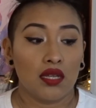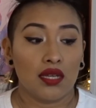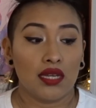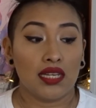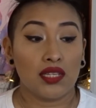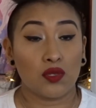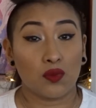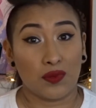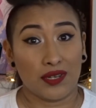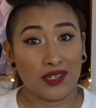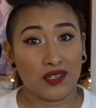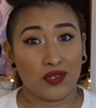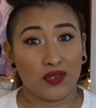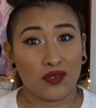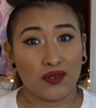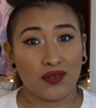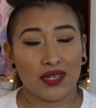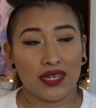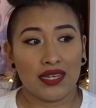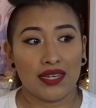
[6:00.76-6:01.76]
it's
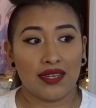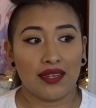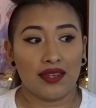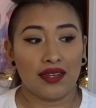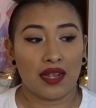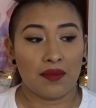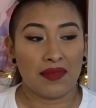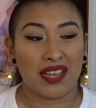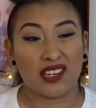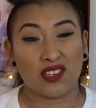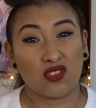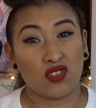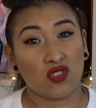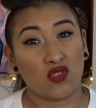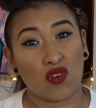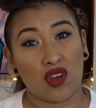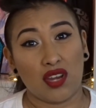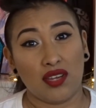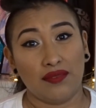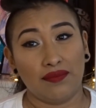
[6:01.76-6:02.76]
winter and I'm extra
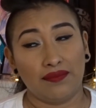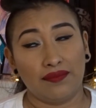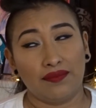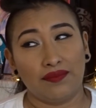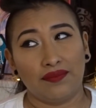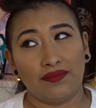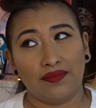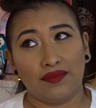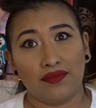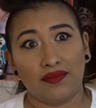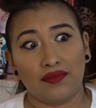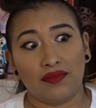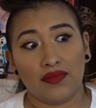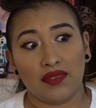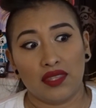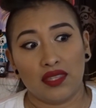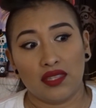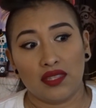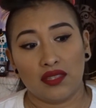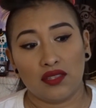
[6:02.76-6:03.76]
dry
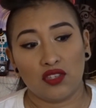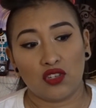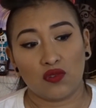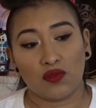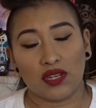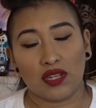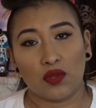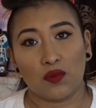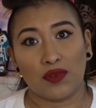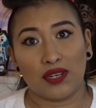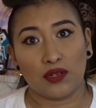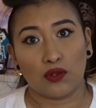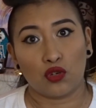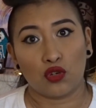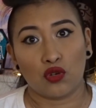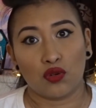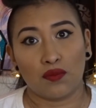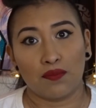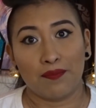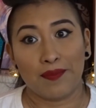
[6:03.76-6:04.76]
during the
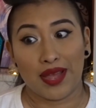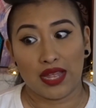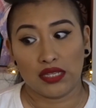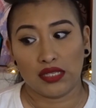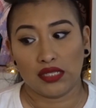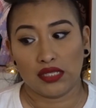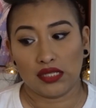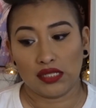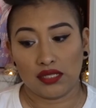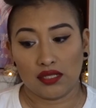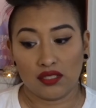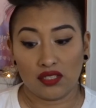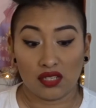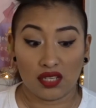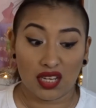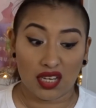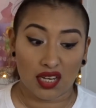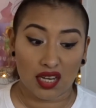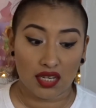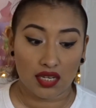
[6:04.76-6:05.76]
winter months, so
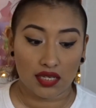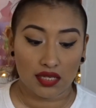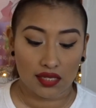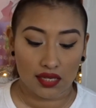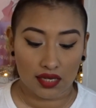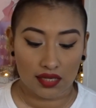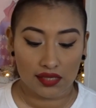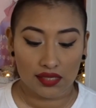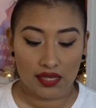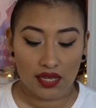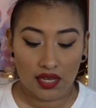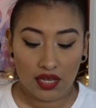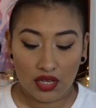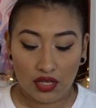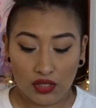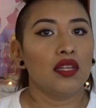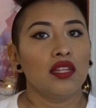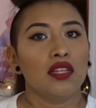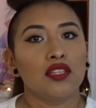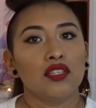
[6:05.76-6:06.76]
that kind of sucks.
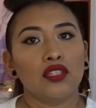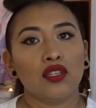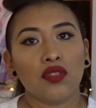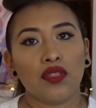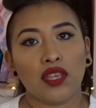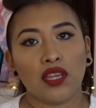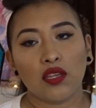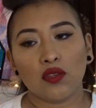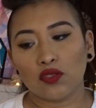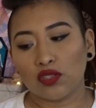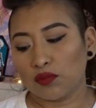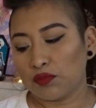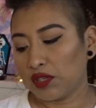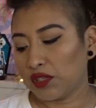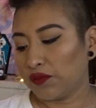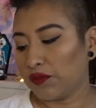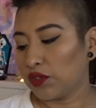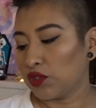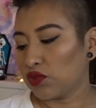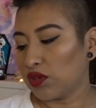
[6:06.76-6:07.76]
So thank you so
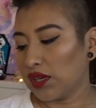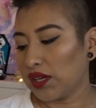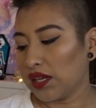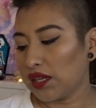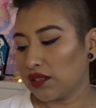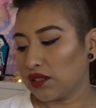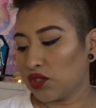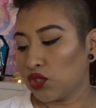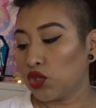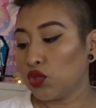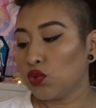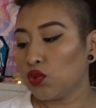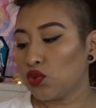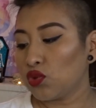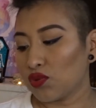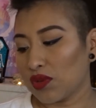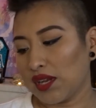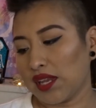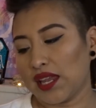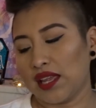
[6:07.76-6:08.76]
much for Drunk
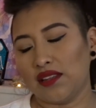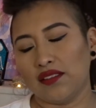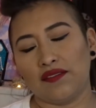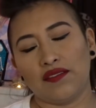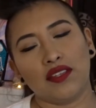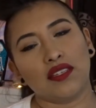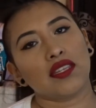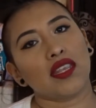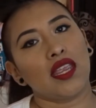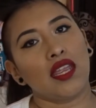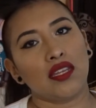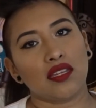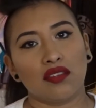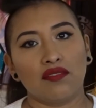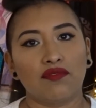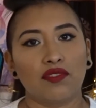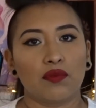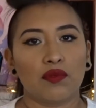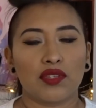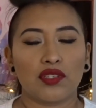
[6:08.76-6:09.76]
Elephant and
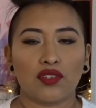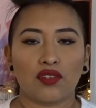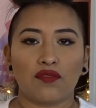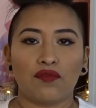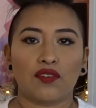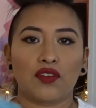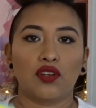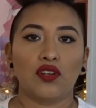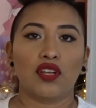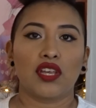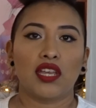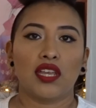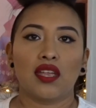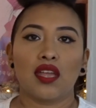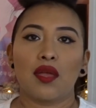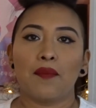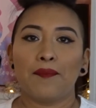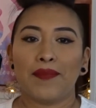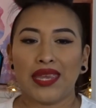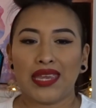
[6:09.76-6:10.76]
Influencer for
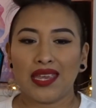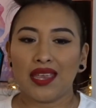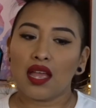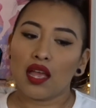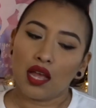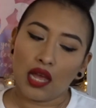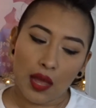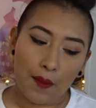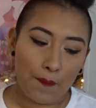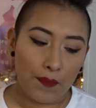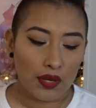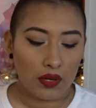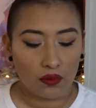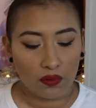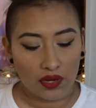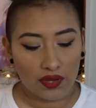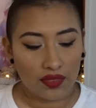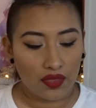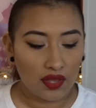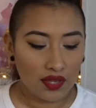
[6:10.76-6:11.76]
hooking me up
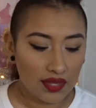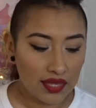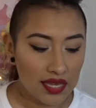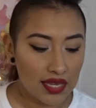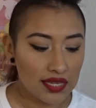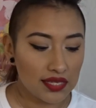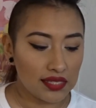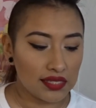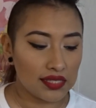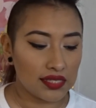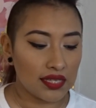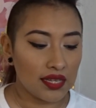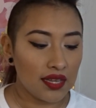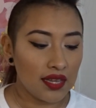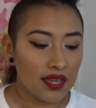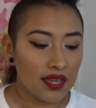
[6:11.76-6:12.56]
with this.